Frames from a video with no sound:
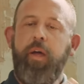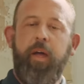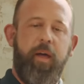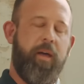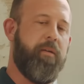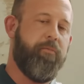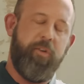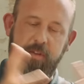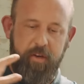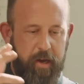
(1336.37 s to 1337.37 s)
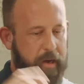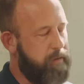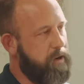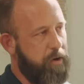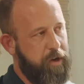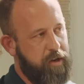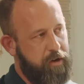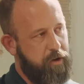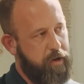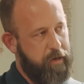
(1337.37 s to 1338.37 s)
And we said, we can
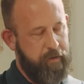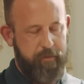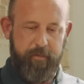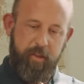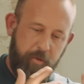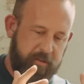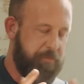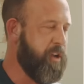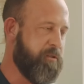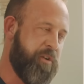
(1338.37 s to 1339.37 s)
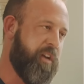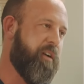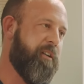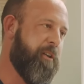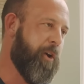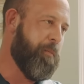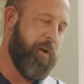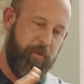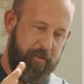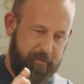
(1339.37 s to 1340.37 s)
do it. And there were some things we needed to do,
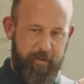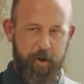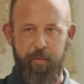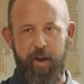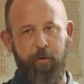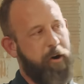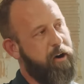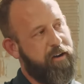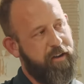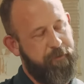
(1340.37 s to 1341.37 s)
but we, made it work.